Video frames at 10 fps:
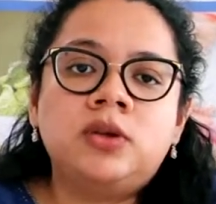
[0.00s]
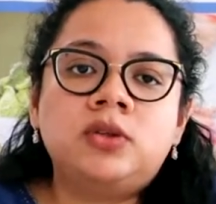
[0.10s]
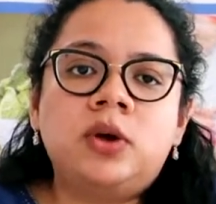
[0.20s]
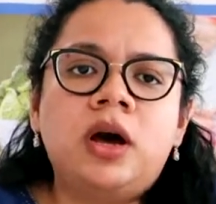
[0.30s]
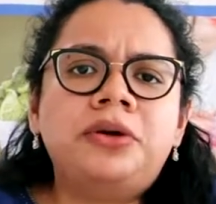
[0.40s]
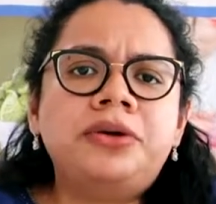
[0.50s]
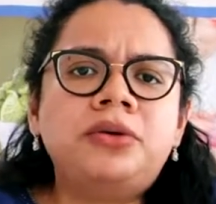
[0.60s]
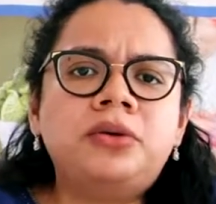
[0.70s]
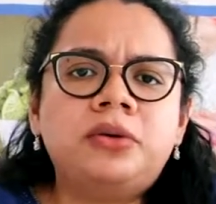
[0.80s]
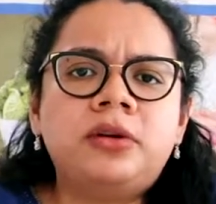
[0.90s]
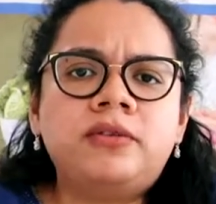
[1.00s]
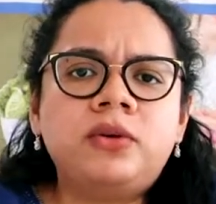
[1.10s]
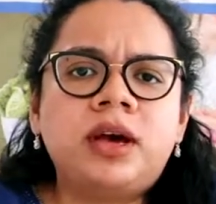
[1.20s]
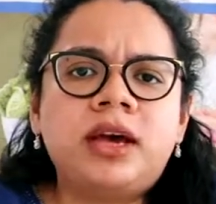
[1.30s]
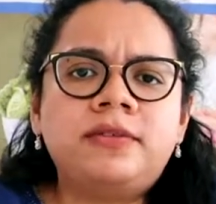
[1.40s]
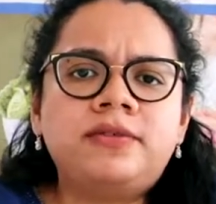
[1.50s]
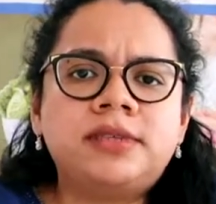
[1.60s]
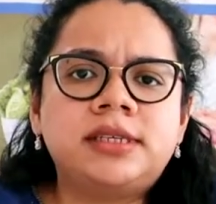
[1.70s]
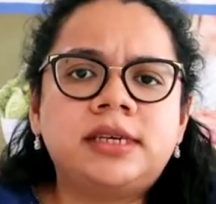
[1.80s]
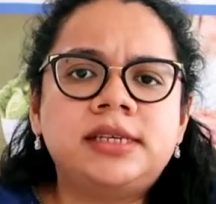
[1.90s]
So how do you know if you
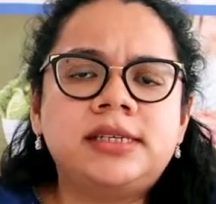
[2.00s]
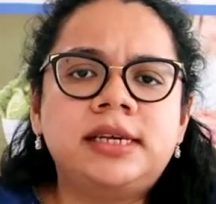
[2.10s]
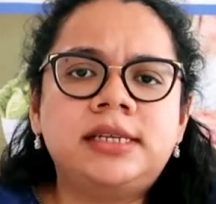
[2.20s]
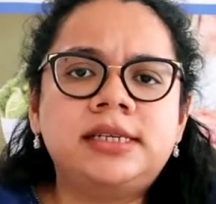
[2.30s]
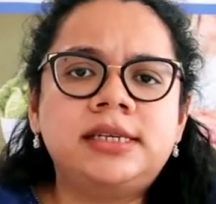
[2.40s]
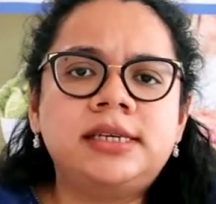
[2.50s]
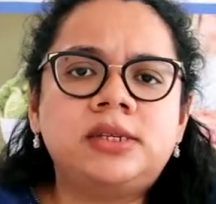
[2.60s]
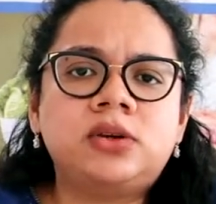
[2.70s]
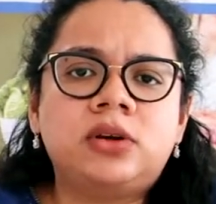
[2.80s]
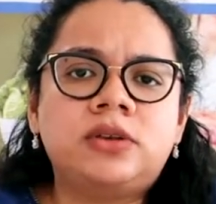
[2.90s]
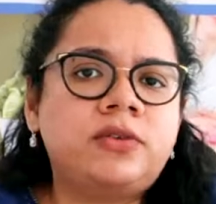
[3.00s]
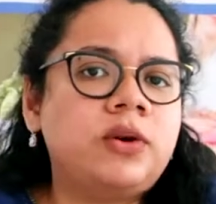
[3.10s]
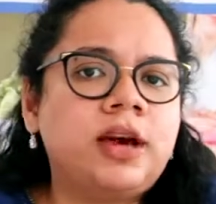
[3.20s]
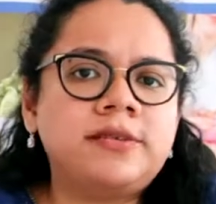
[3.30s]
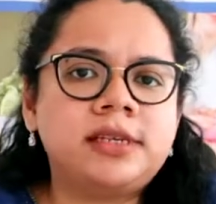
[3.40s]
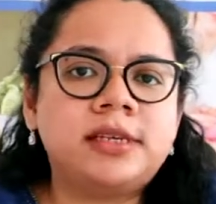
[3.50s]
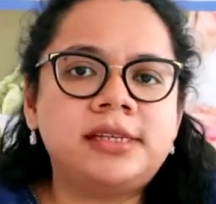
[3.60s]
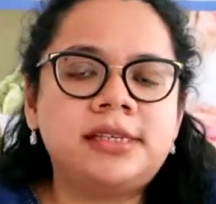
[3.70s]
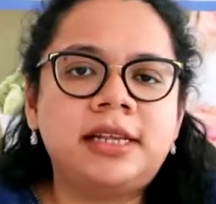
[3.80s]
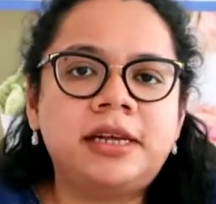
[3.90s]
have sickle cell disease or if you have
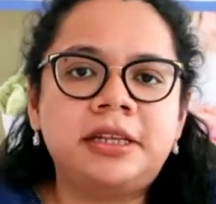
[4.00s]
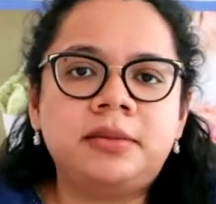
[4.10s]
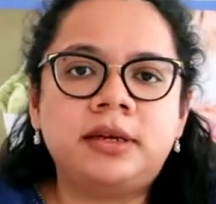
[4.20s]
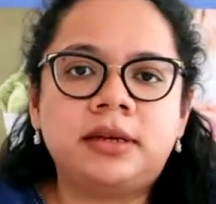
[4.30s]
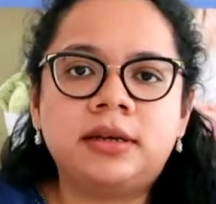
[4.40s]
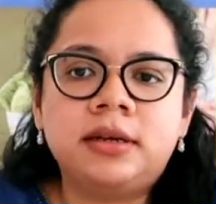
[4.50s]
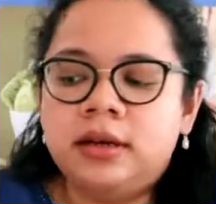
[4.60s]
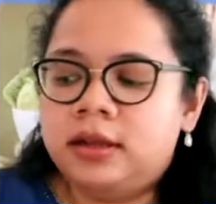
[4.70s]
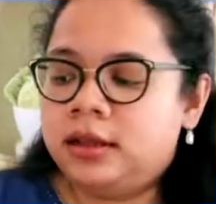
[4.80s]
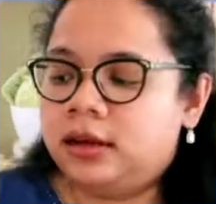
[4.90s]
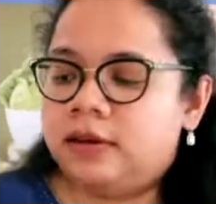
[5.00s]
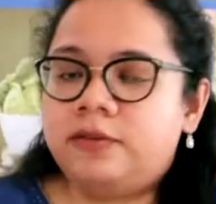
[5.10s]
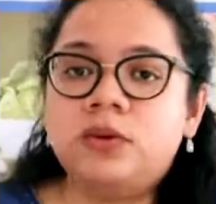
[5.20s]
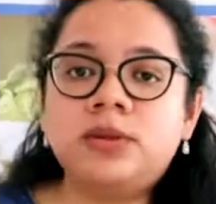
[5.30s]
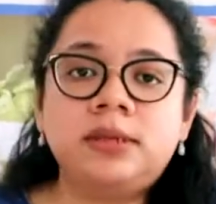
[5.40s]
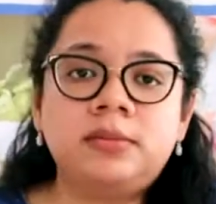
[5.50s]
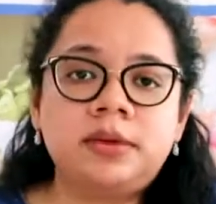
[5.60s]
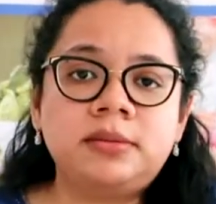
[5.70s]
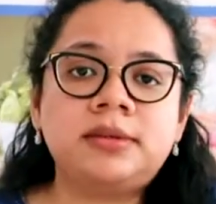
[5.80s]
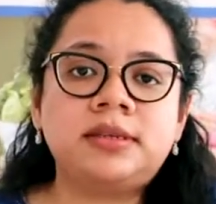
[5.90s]
sickle cell anemia? There are a few
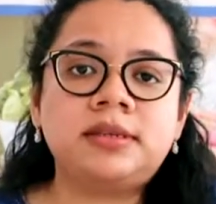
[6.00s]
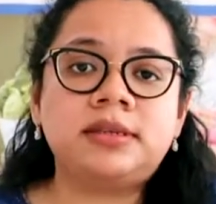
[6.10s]
symptoms.